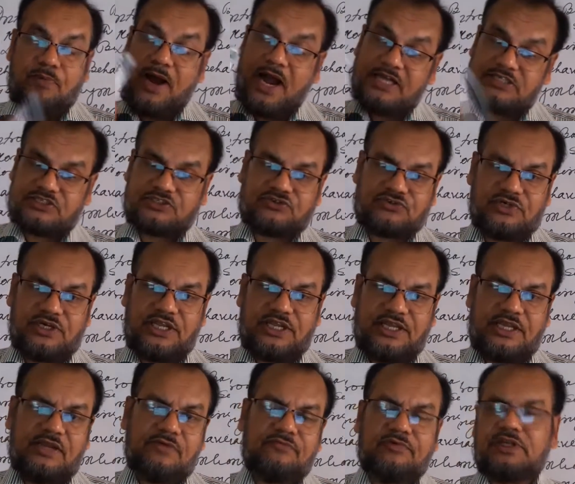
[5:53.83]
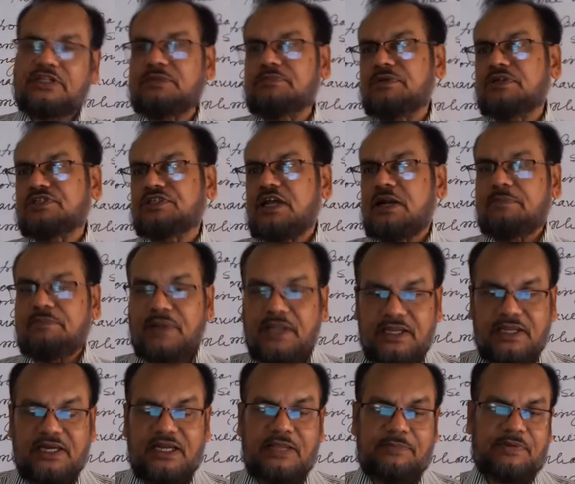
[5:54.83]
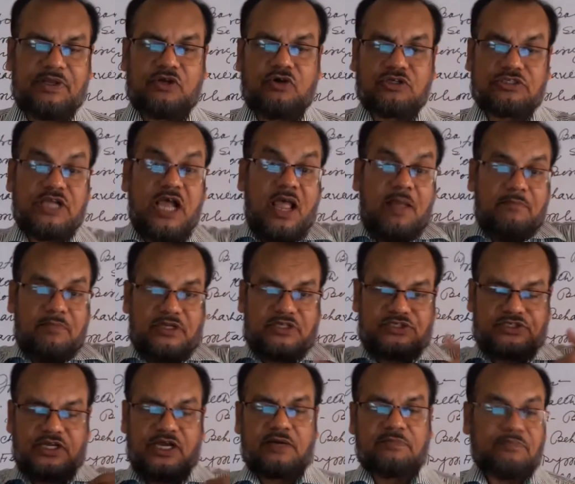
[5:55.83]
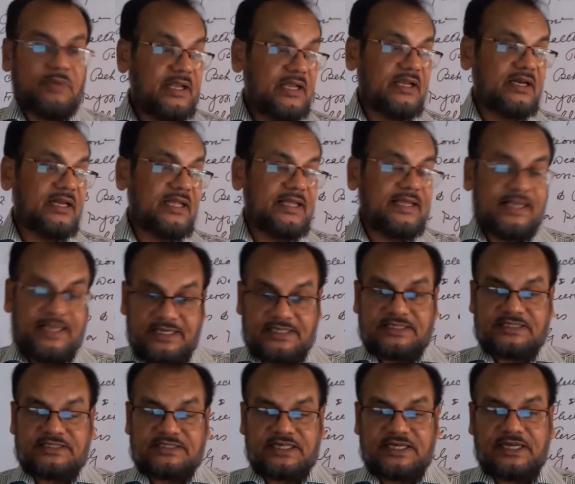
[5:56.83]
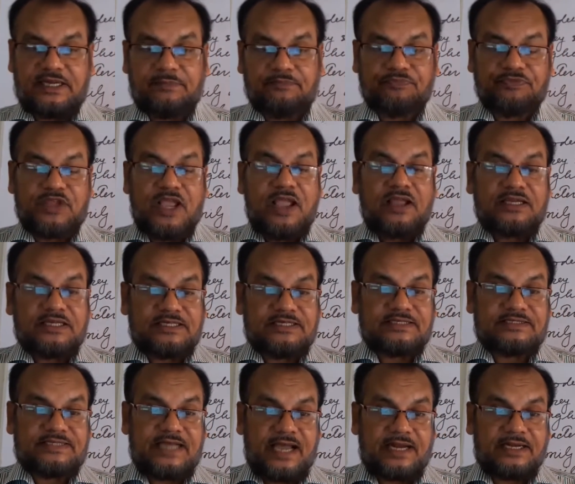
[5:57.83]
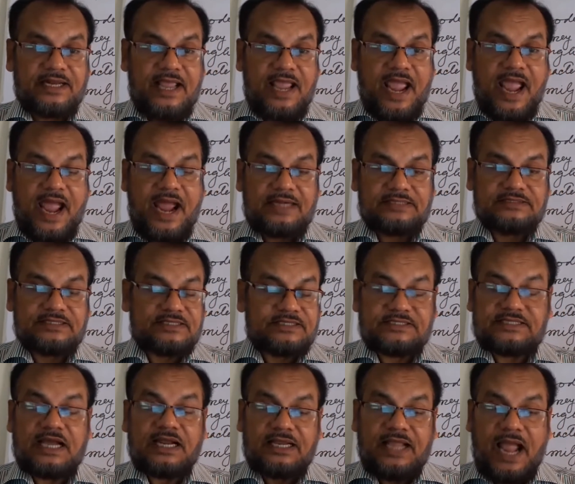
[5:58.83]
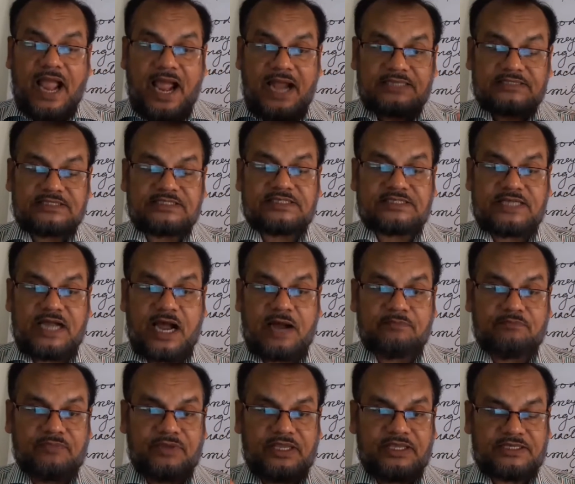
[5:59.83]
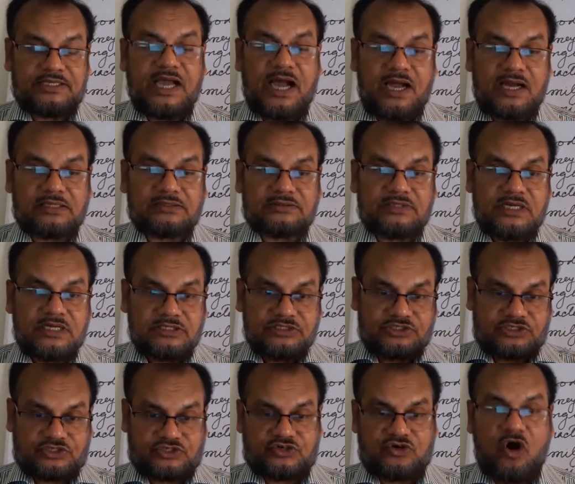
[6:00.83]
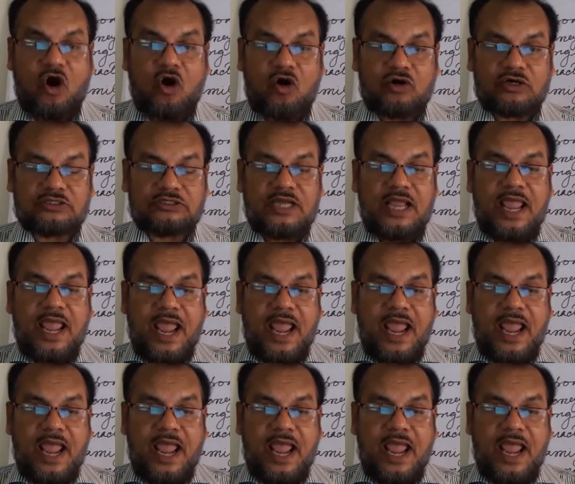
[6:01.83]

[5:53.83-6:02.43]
firstly with Mr. Bingley, because Mr. Bingley is a handsome, young, strong,